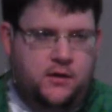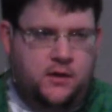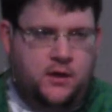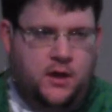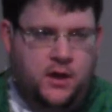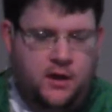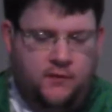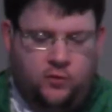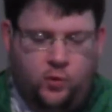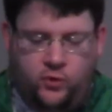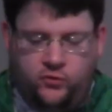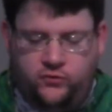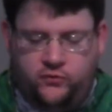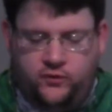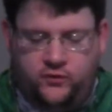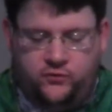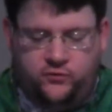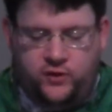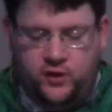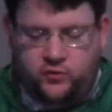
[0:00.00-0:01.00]
Of course,
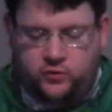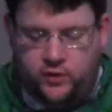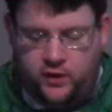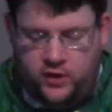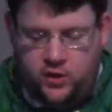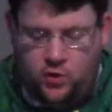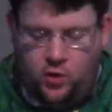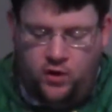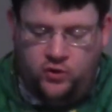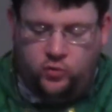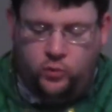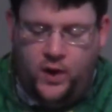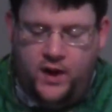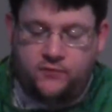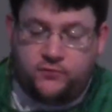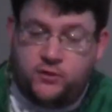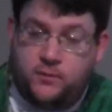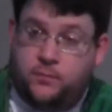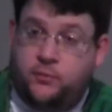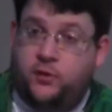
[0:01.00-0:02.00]
as a sixth grader, you'd always
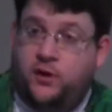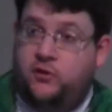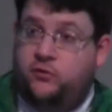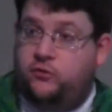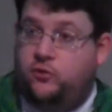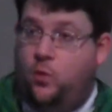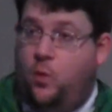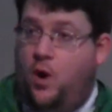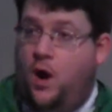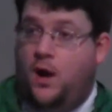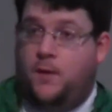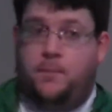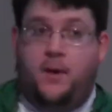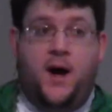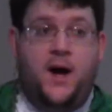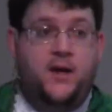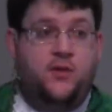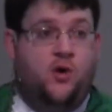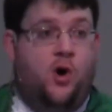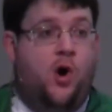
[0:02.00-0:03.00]
wait for the priest to walk
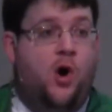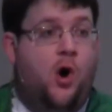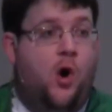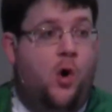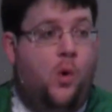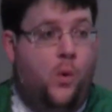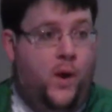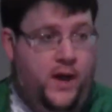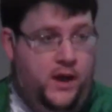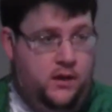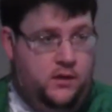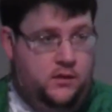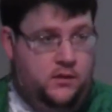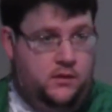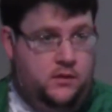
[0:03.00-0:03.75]
by in the hallway.